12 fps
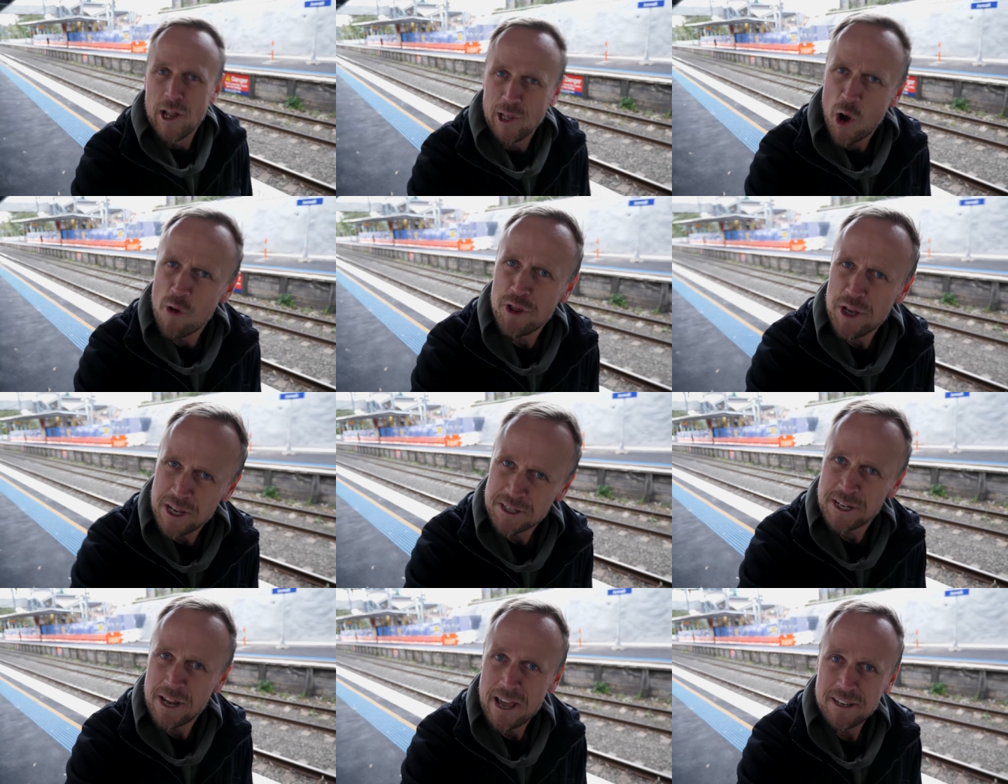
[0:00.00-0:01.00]
Hello the
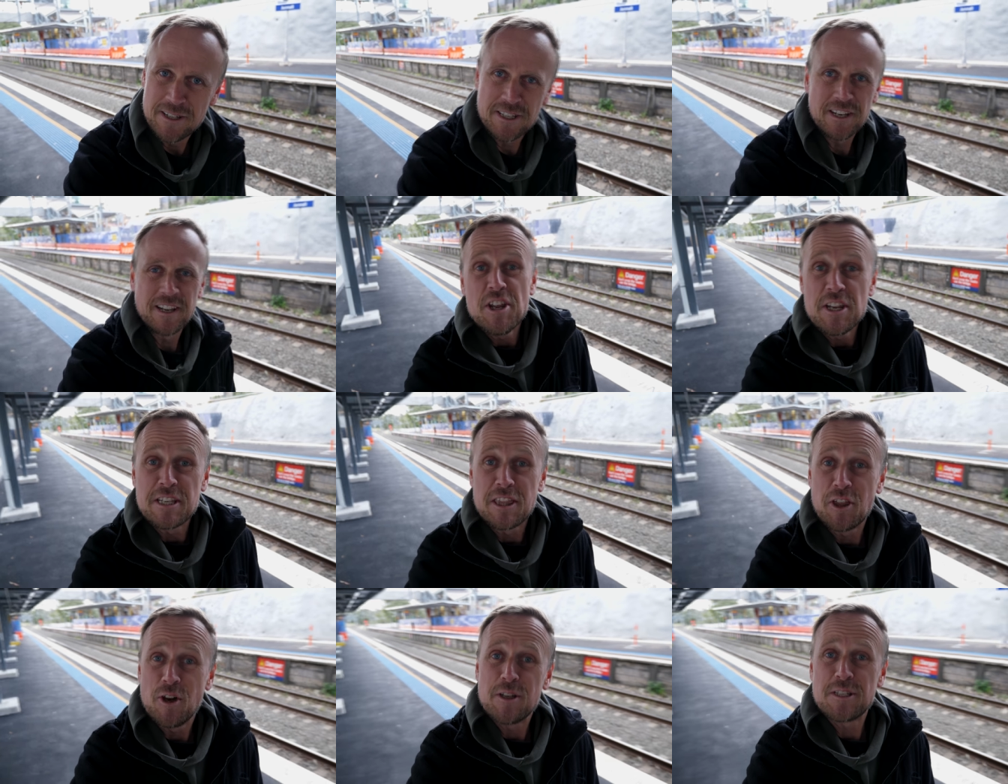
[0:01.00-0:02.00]
internet! It is
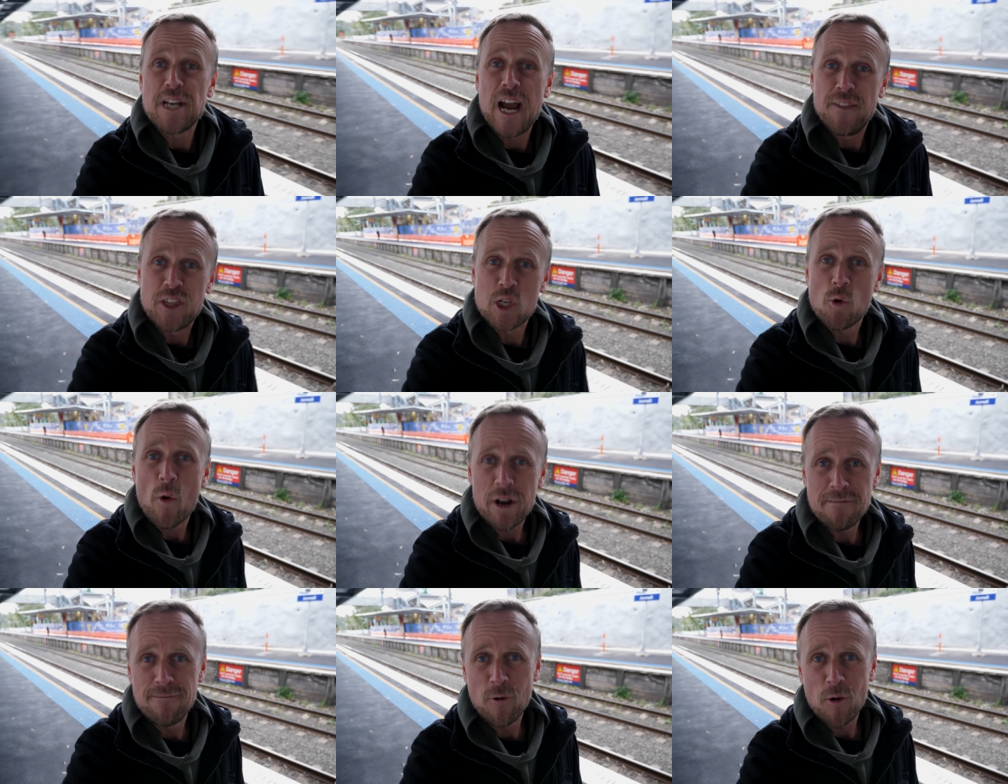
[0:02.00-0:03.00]
Thursday the
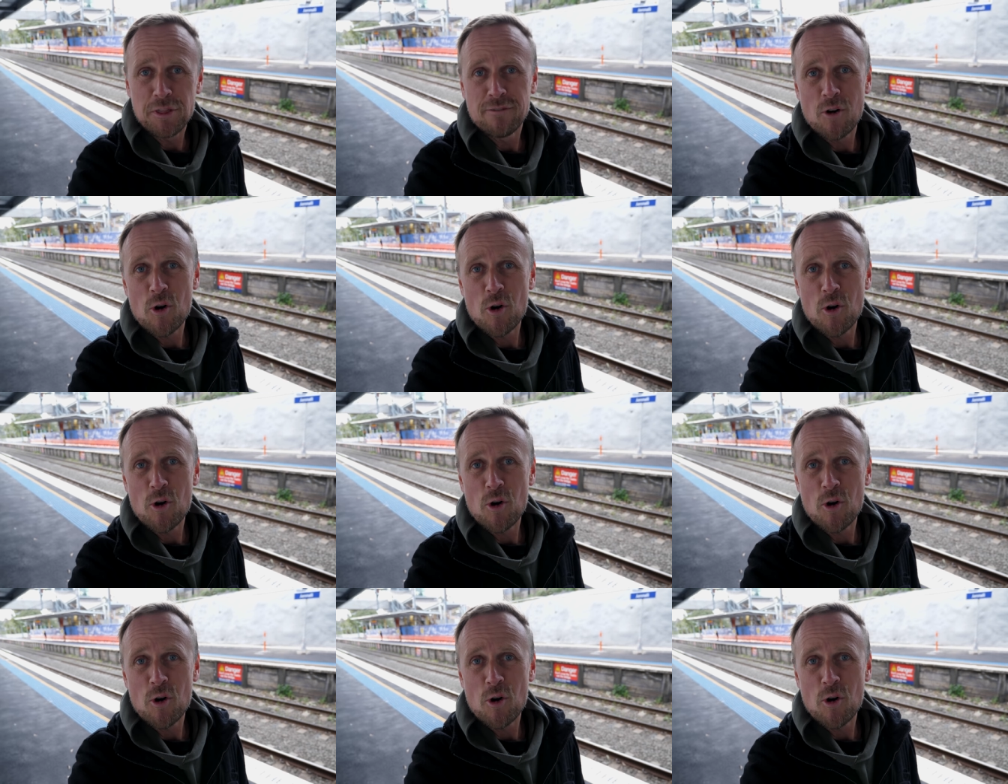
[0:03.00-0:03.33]
24th of